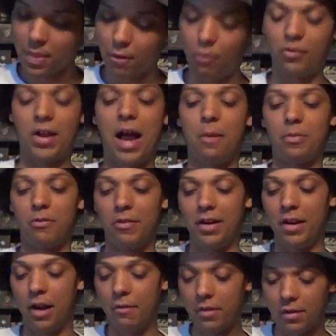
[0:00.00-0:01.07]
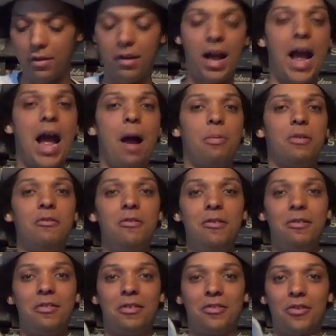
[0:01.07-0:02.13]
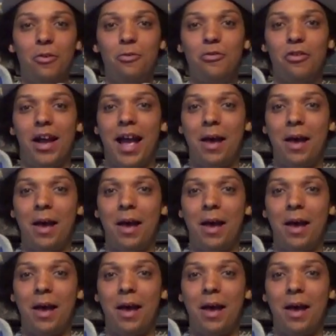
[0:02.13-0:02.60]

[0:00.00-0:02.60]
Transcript: which I absolutely love. the soles are